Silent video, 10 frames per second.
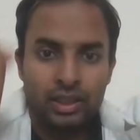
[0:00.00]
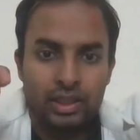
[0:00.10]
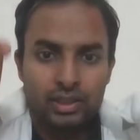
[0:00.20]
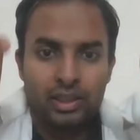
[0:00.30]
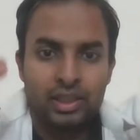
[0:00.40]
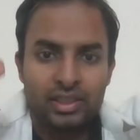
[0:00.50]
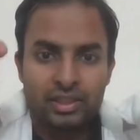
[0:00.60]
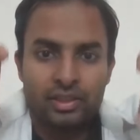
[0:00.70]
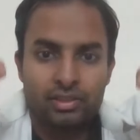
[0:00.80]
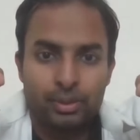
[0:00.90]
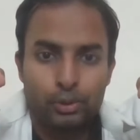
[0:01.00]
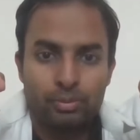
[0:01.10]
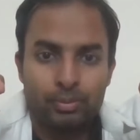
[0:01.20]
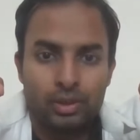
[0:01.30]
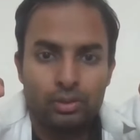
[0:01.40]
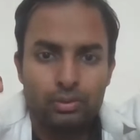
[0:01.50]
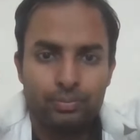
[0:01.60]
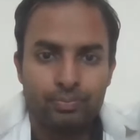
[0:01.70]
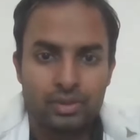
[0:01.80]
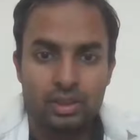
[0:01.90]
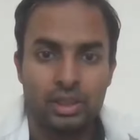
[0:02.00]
click the links in the description below.